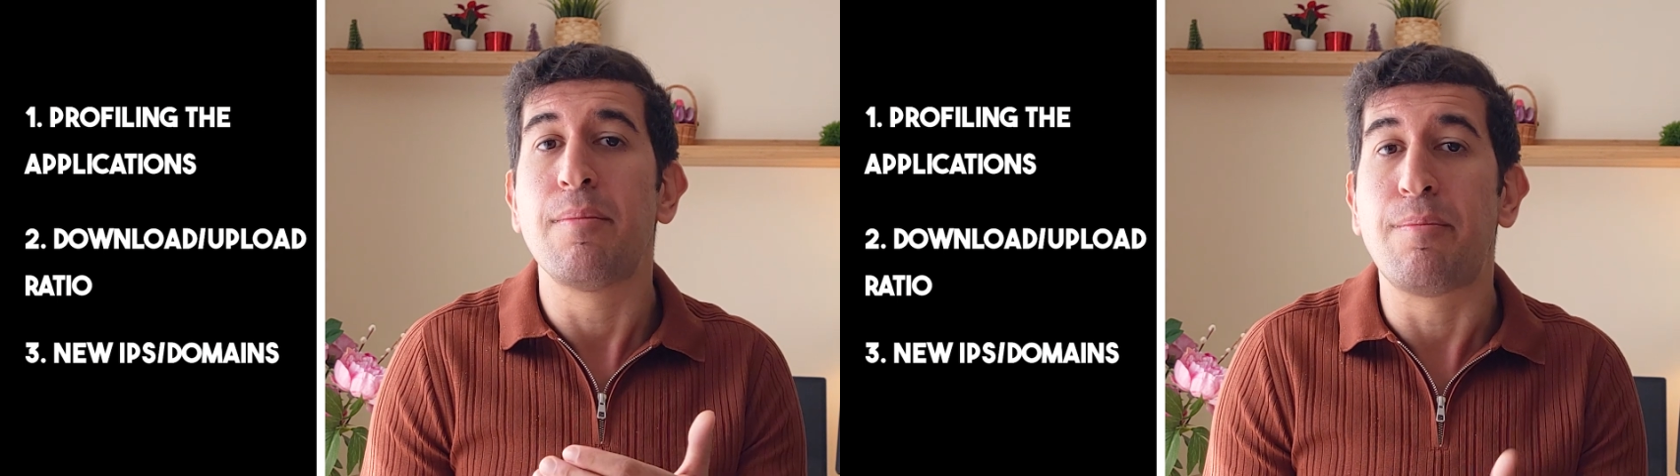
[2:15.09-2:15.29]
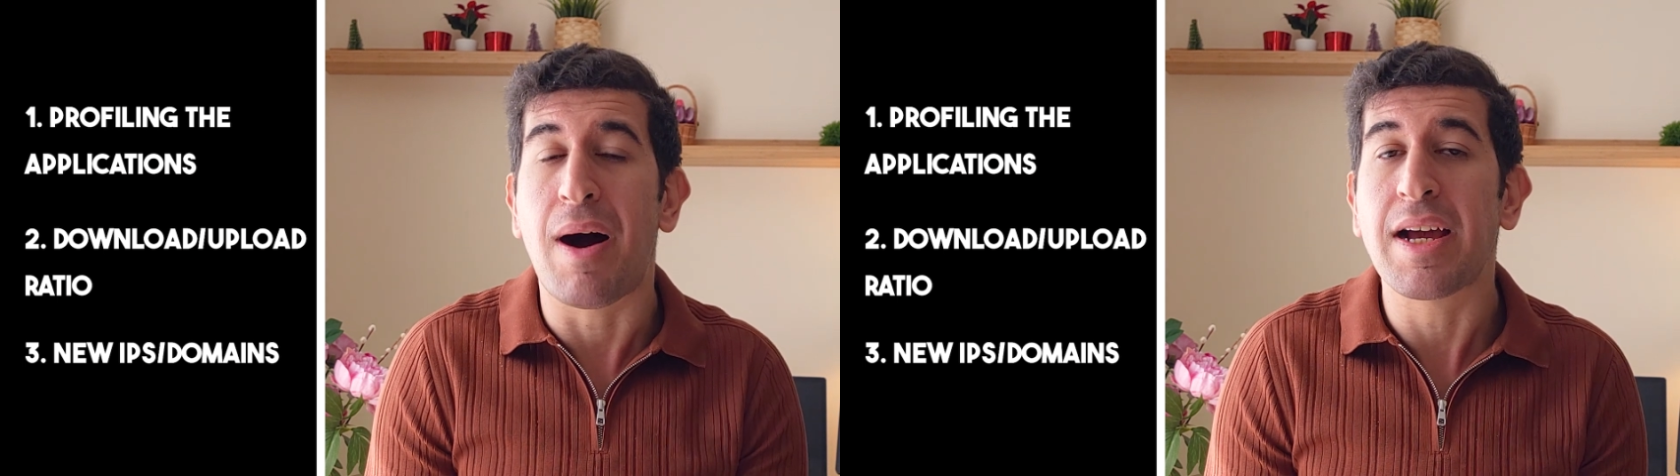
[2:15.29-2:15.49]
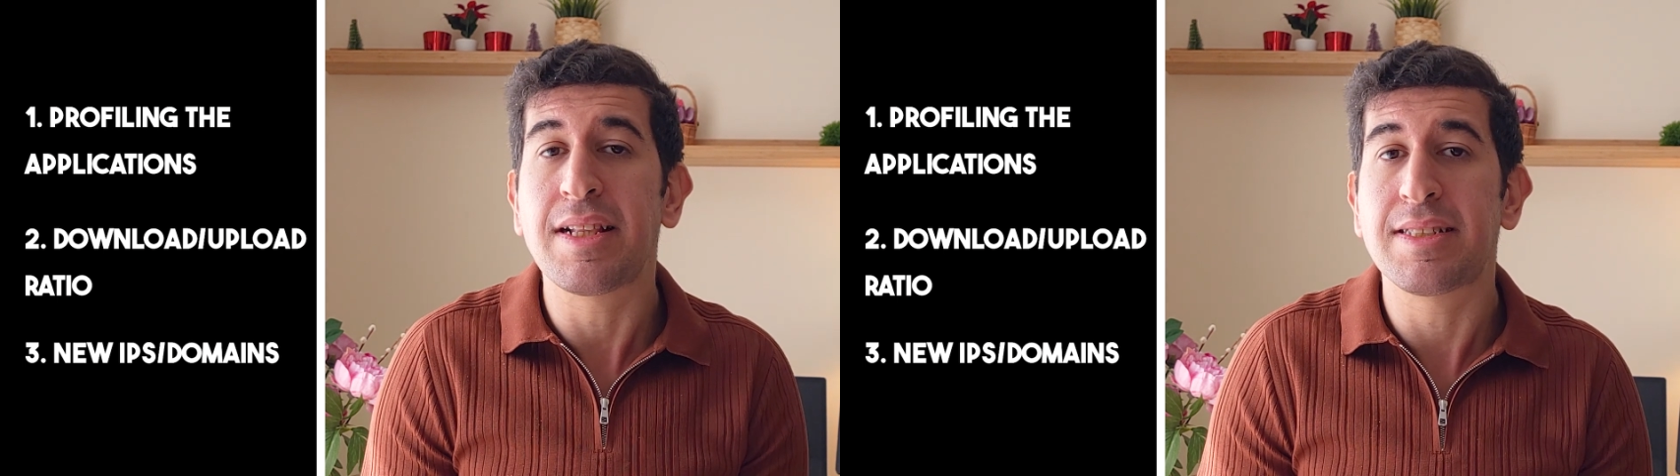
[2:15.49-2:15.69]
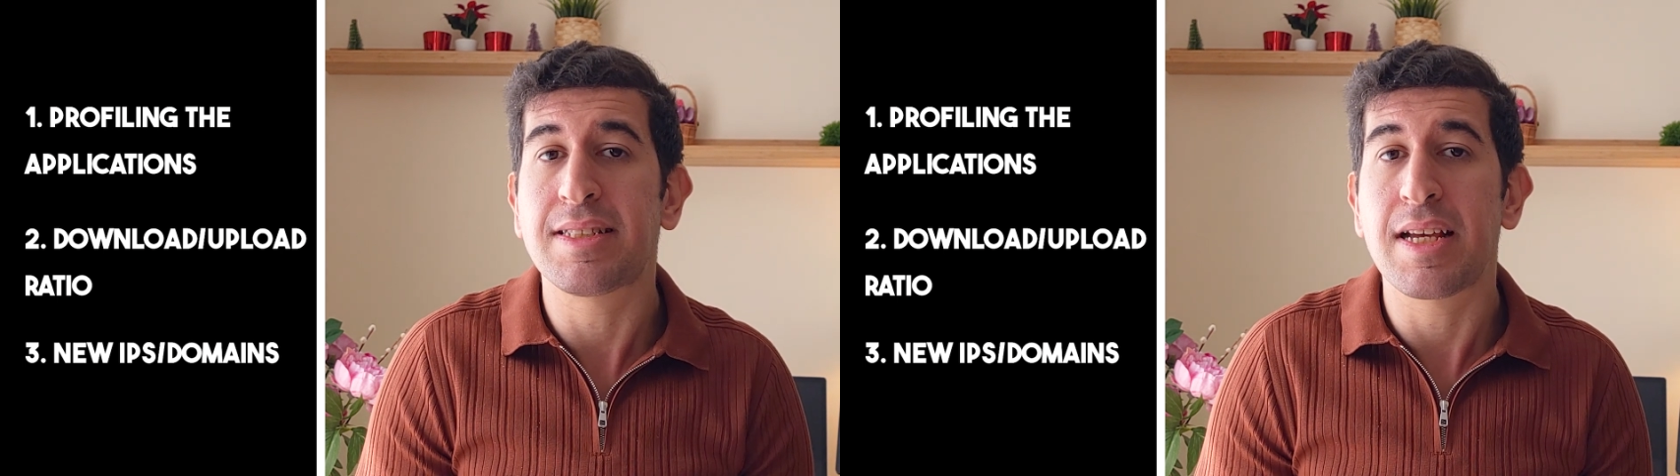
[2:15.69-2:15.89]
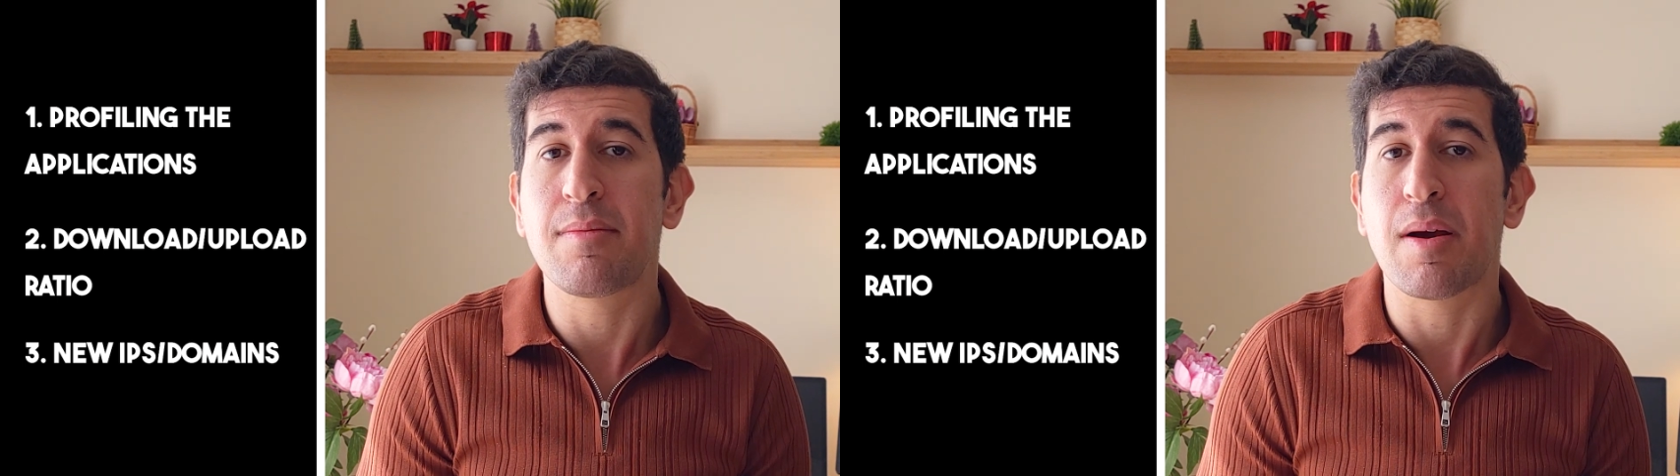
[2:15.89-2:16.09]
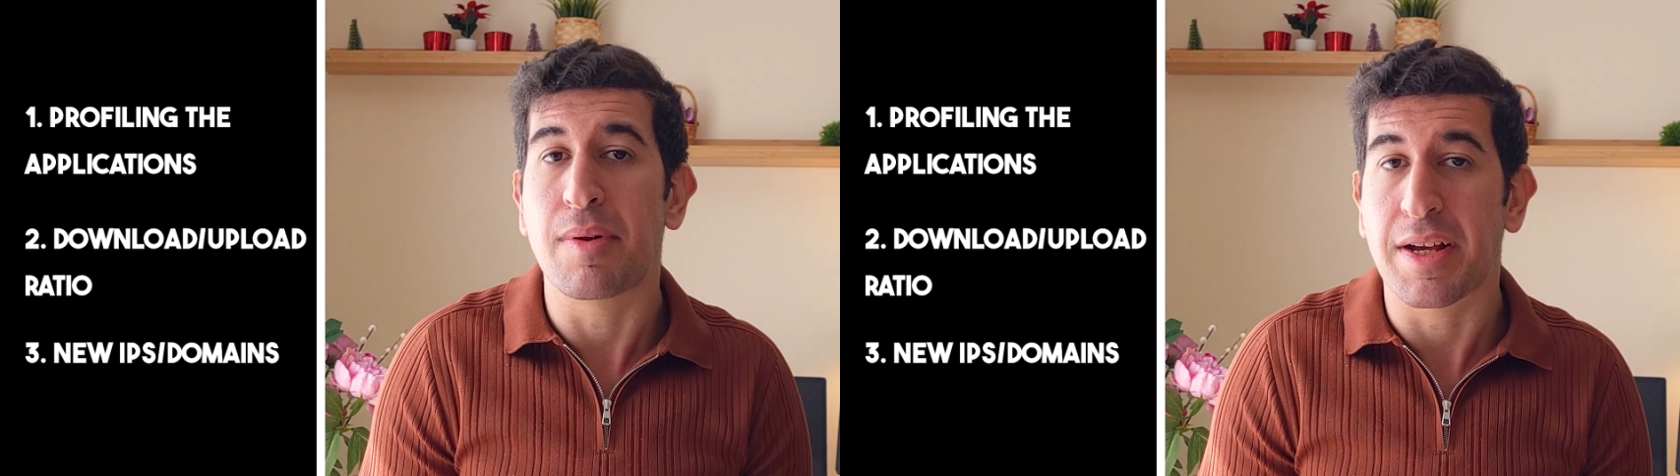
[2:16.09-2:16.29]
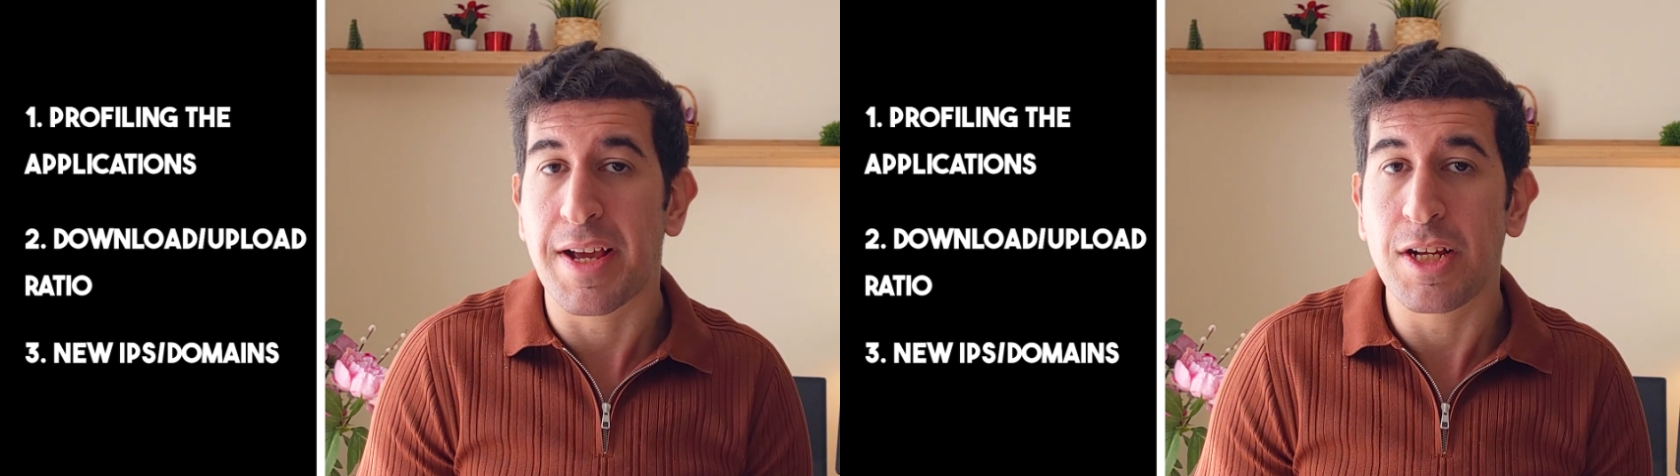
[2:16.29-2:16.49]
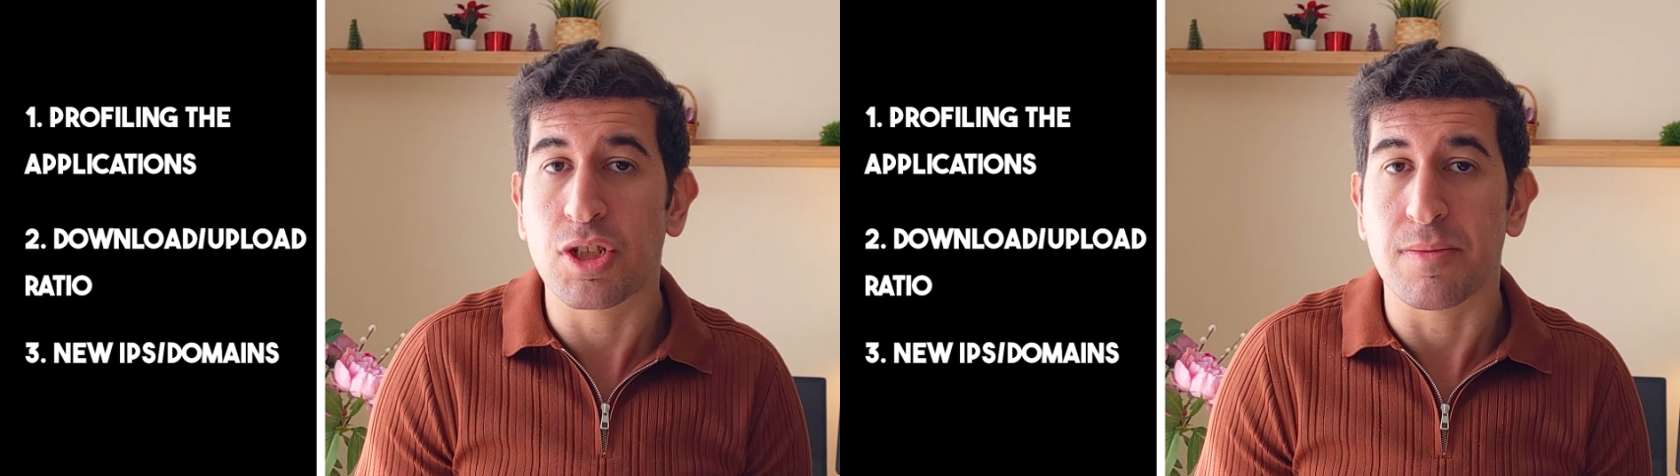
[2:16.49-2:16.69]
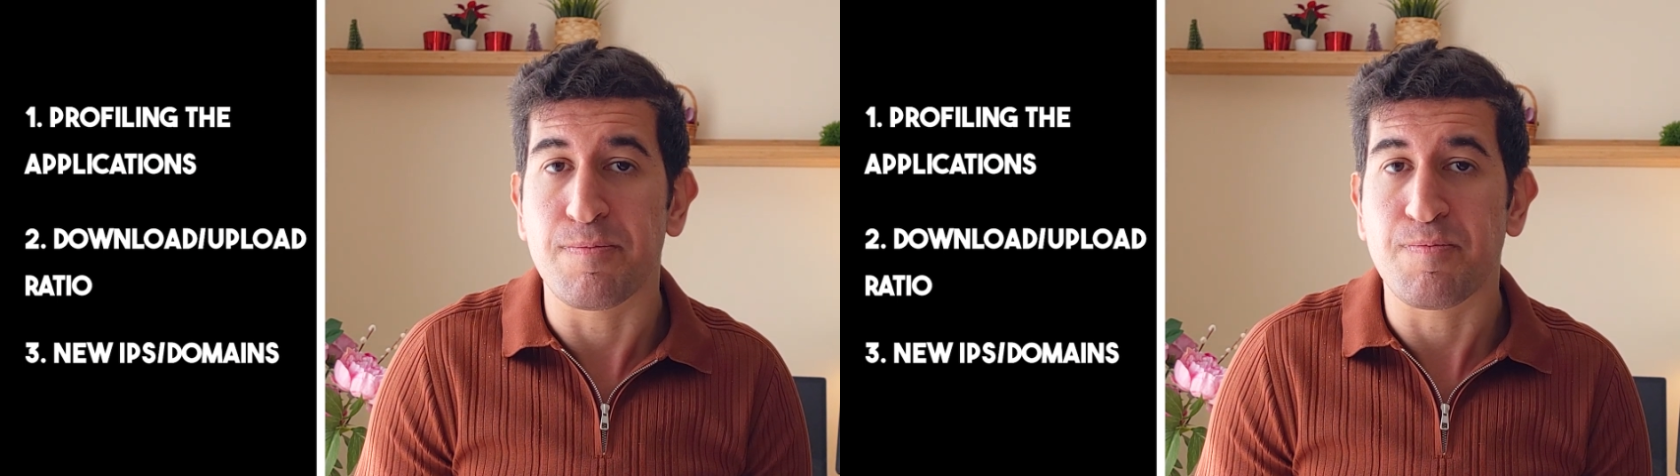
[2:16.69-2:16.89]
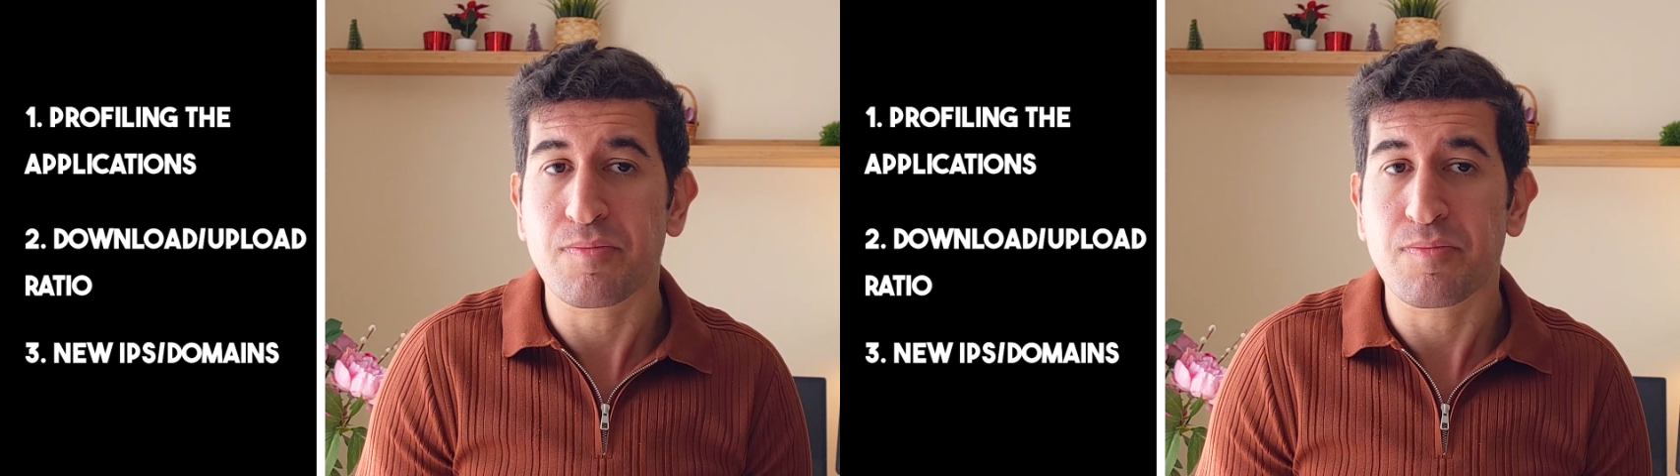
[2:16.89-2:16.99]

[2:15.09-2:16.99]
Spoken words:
by the same application,